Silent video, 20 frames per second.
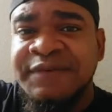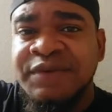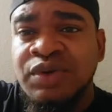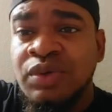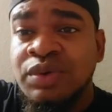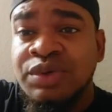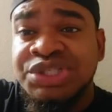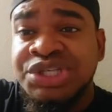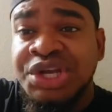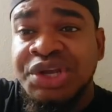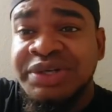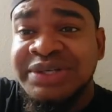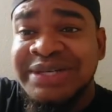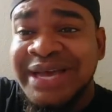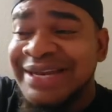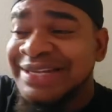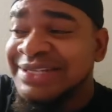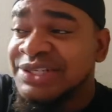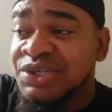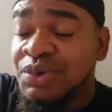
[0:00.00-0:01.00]
you don't share your
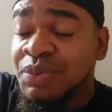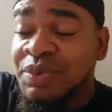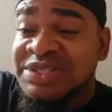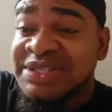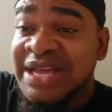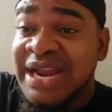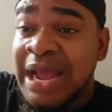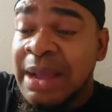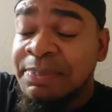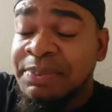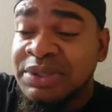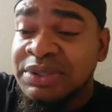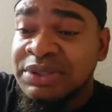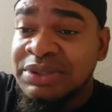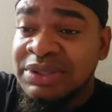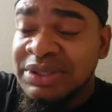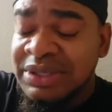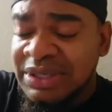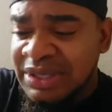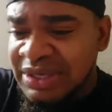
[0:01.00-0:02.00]
talent you know what's gonna
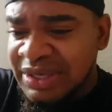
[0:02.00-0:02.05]
happen